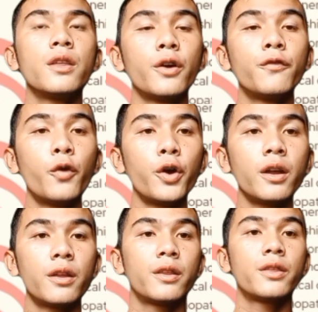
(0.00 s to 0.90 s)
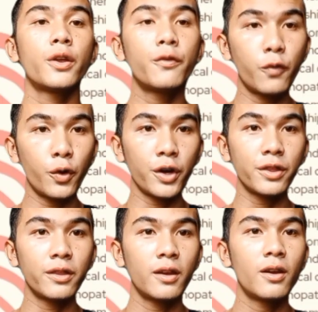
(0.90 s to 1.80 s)
The fourth
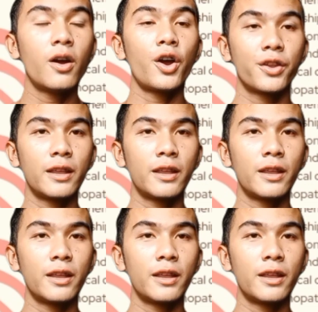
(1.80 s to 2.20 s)
or